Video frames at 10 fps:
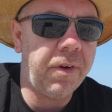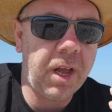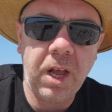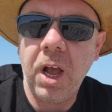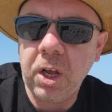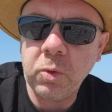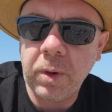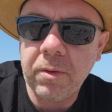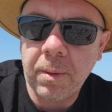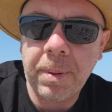of
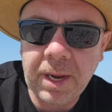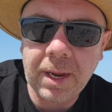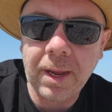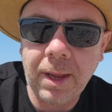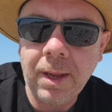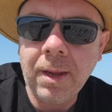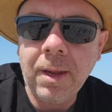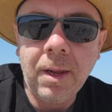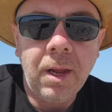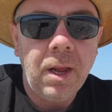hardware appear
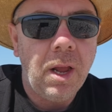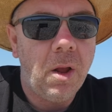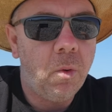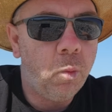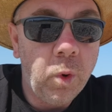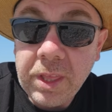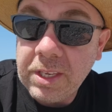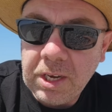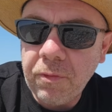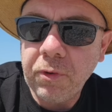
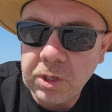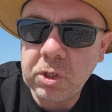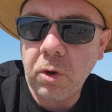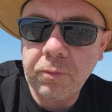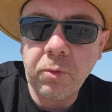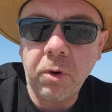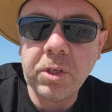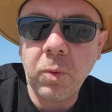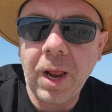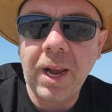with different software on
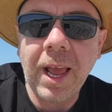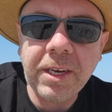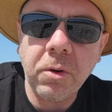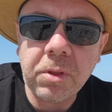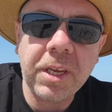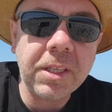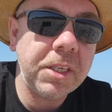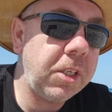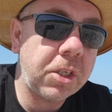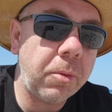as well. And I don't think
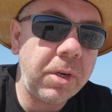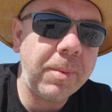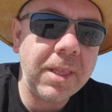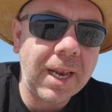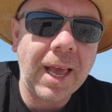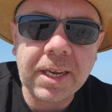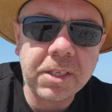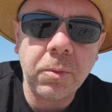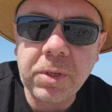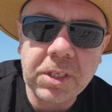this is going to be the
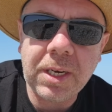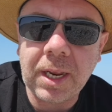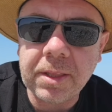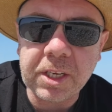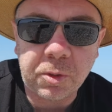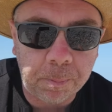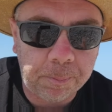last that we see like this.